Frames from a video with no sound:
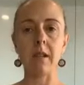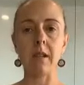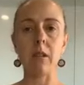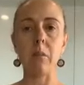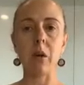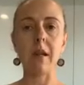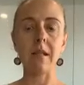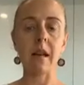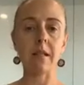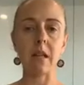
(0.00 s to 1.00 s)
Your body is
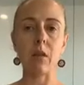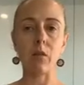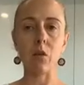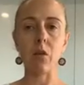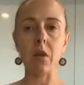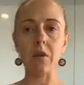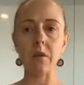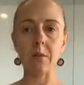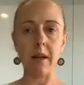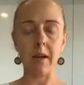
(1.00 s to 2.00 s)
asking for all
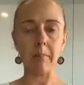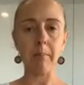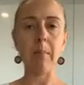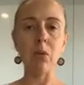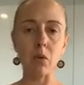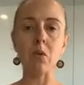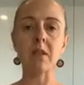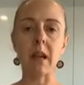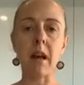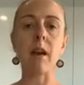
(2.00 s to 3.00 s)
those minerals
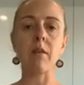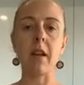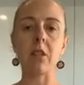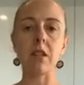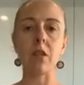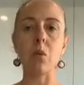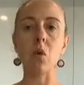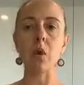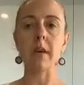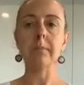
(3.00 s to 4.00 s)
that are found in the
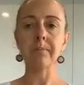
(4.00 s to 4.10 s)
water.